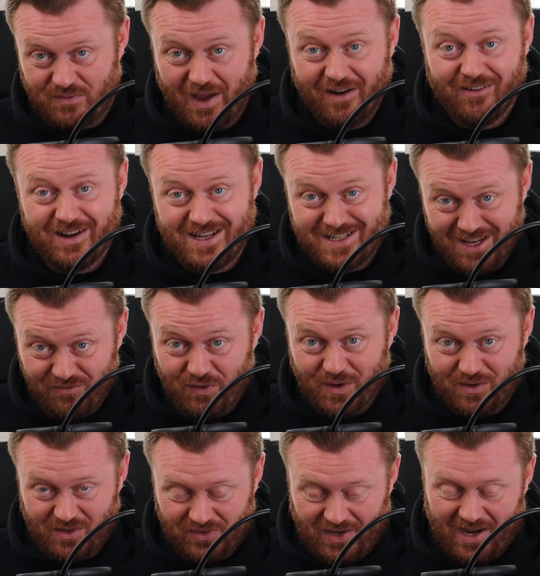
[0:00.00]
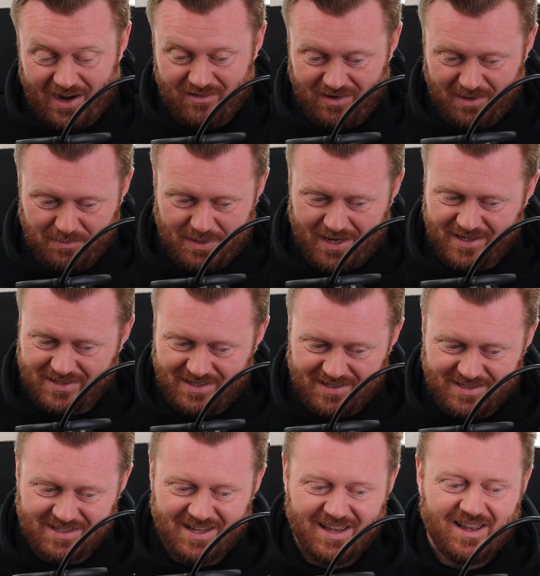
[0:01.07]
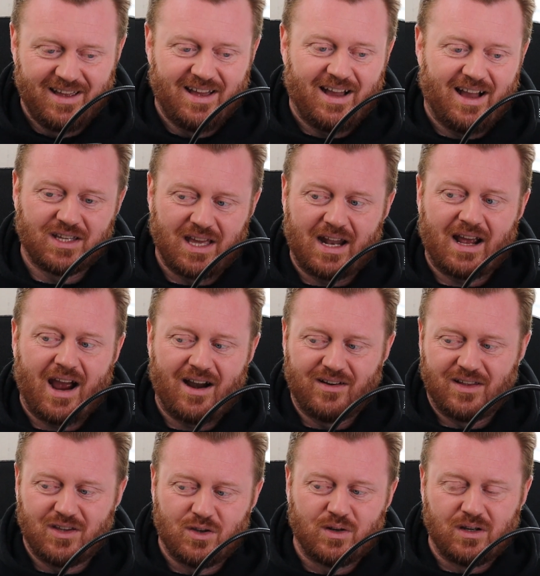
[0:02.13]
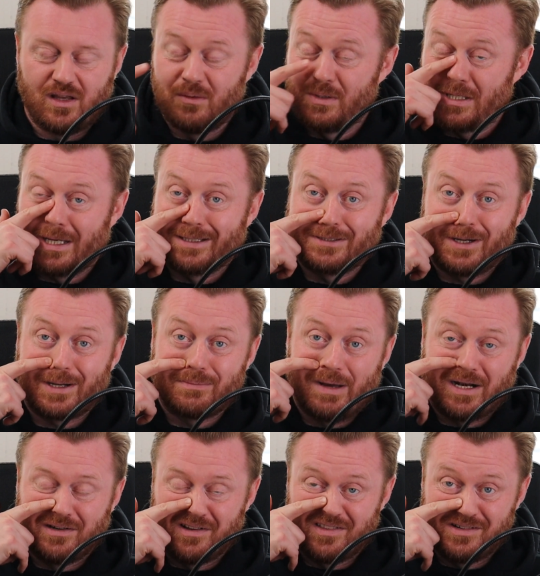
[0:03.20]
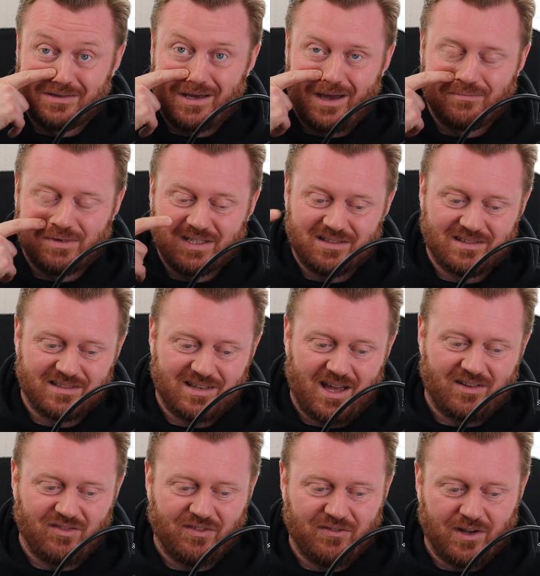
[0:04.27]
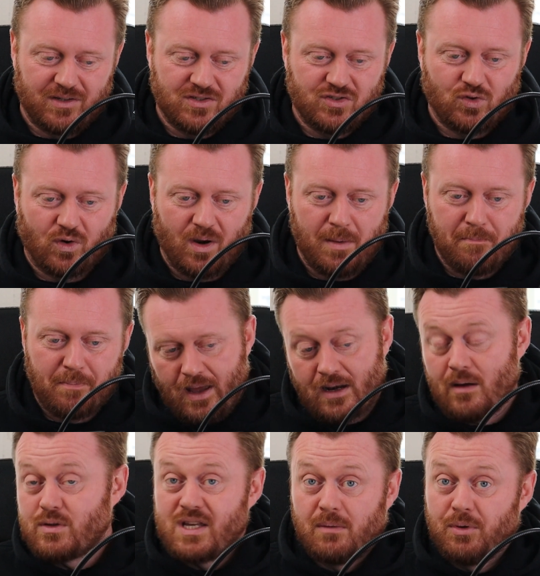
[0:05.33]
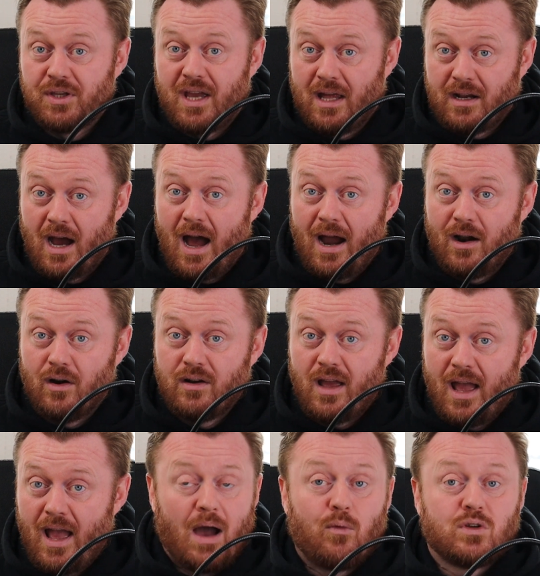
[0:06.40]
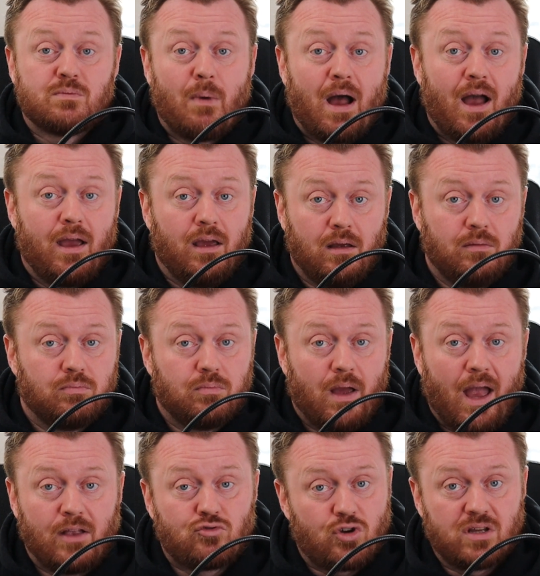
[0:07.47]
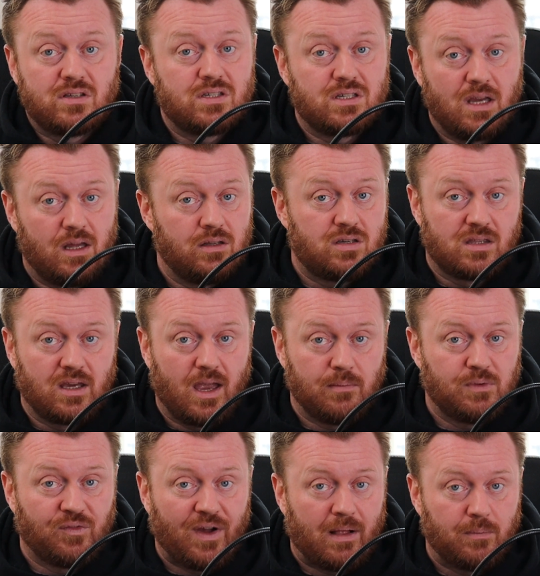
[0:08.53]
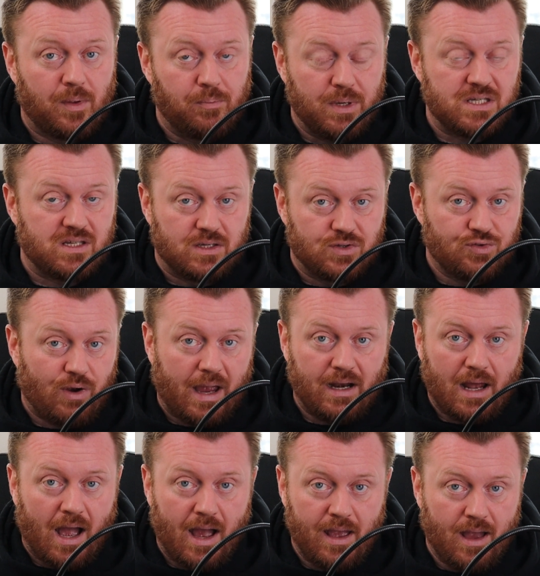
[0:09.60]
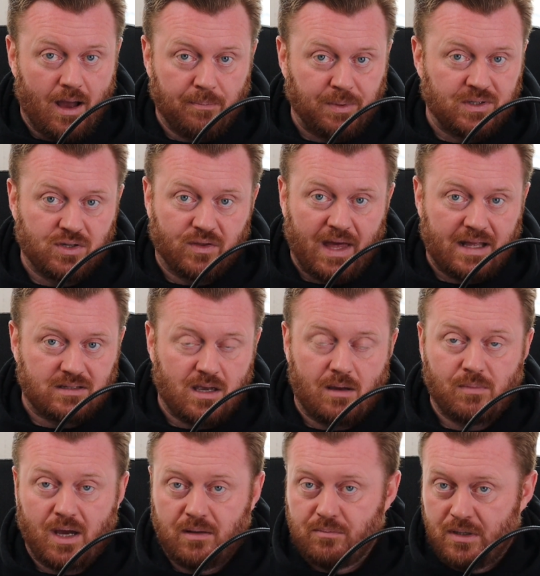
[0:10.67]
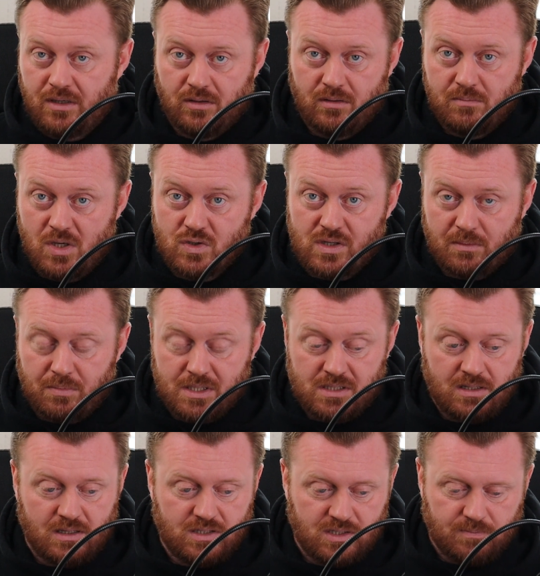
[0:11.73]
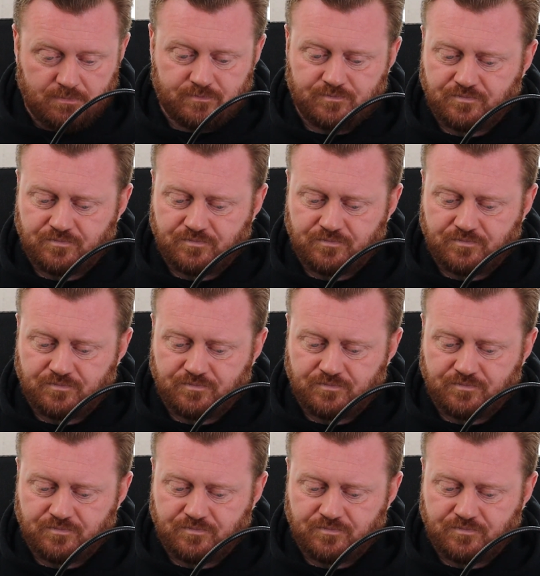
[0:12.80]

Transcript: very difficult hiring process to get hired at Unity, which I can talk about another time because it's kind of a funny story. And I was able to get hired. That was my entrance into the game development business, right? I up until that time I had been in the music business.